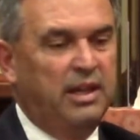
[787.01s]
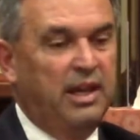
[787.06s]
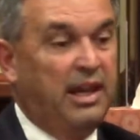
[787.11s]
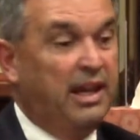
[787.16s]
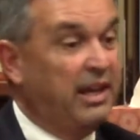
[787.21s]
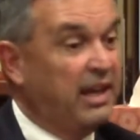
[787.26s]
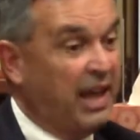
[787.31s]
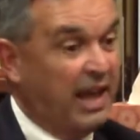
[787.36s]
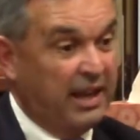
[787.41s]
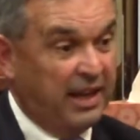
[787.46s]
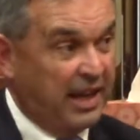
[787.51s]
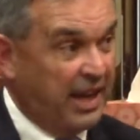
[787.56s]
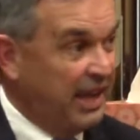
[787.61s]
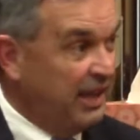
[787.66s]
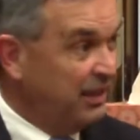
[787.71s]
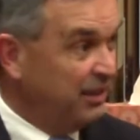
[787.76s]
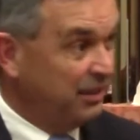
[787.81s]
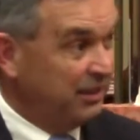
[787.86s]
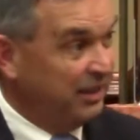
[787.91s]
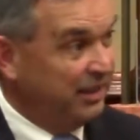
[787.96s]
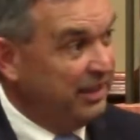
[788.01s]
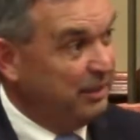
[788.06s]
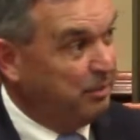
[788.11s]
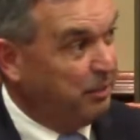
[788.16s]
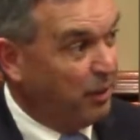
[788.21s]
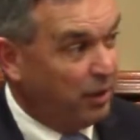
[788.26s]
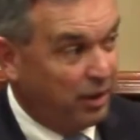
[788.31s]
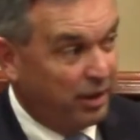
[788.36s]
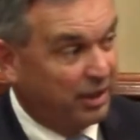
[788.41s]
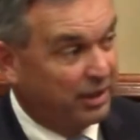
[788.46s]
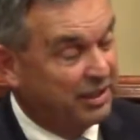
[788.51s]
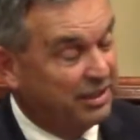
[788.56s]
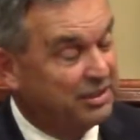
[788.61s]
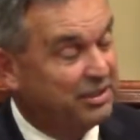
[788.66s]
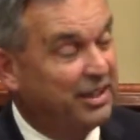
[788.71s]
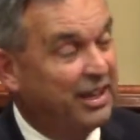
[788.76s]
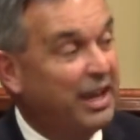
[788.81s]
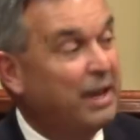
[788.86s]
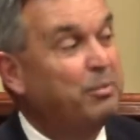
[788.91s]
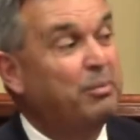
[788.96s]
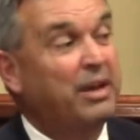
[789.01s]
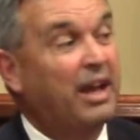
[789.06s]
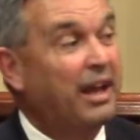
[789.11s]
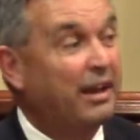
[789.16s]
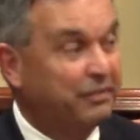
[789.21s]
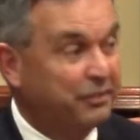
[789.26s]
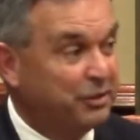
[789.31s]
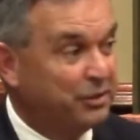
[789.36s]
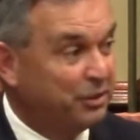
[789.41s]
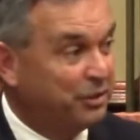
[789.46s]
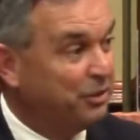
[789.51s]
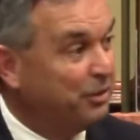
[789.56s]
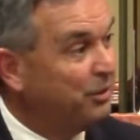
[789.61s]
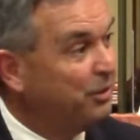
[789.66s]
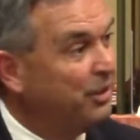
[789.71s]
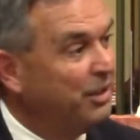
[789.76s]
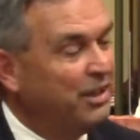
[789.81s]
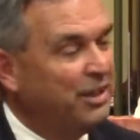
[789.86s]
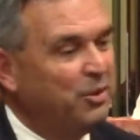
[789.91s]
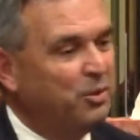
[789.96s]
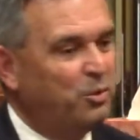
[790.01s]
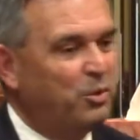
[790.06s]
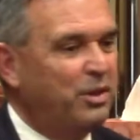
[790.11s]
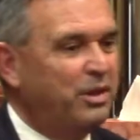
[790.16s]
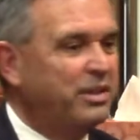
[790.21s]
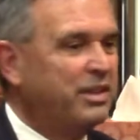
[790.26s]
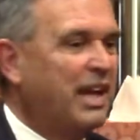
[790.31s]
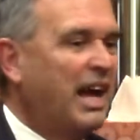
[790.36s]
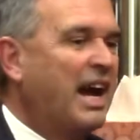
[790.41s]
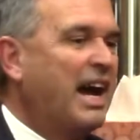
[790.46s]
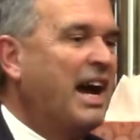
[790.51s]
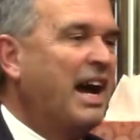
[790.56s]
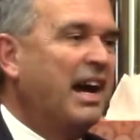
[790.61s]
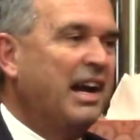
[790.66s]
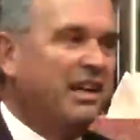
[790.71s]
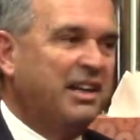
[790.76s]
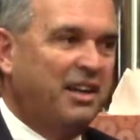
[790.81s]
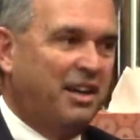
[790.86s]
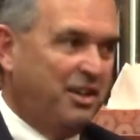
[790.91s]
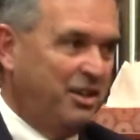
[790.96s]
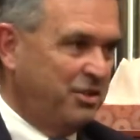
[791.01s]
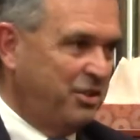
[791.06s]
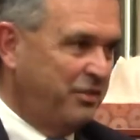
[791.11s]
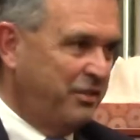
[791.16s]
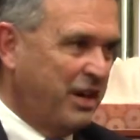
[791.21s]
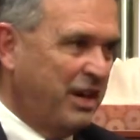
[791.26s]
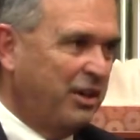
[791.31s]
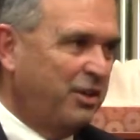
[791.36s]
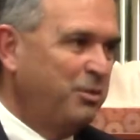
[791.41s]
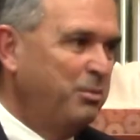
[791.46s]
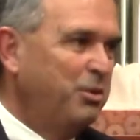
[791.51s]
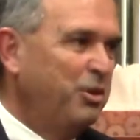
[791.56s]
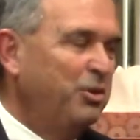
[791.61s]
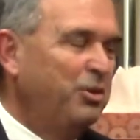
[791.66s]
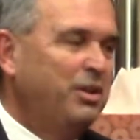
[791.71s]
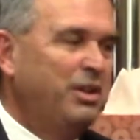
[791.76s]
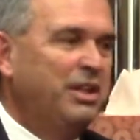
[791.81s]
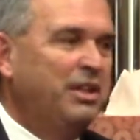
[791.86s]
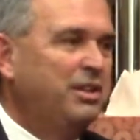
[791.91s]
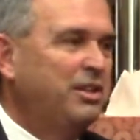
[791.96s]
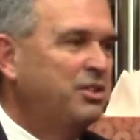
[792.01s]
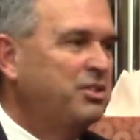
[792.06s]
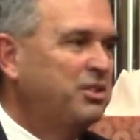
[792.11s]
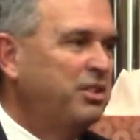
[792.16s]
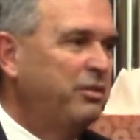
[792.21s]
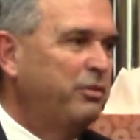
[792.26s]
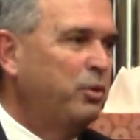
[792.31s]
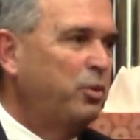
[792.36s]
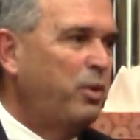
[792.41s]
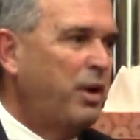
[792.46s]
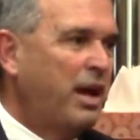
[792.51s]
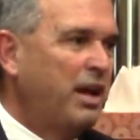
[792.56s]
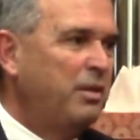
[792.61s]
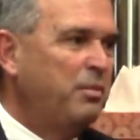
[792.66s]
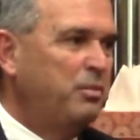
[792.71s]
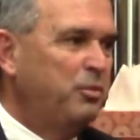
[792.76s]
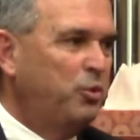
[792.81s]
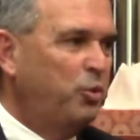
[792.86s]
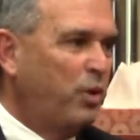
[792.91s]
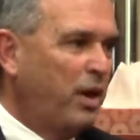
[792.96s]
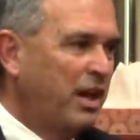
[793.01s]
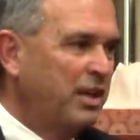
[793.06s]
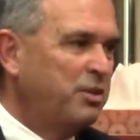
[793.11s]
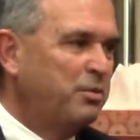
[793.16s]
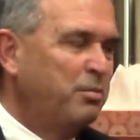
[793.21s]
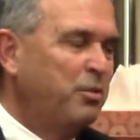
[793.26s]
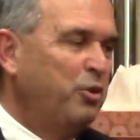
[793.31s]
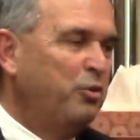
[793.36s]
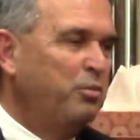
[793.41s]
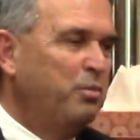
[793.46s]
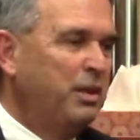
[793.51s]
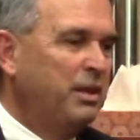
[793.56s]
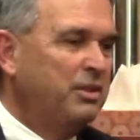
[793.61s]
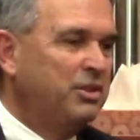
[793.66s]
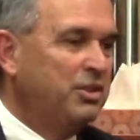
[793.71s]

And Ada Lee Park is named after one of the icons of our community in the civil rights movement.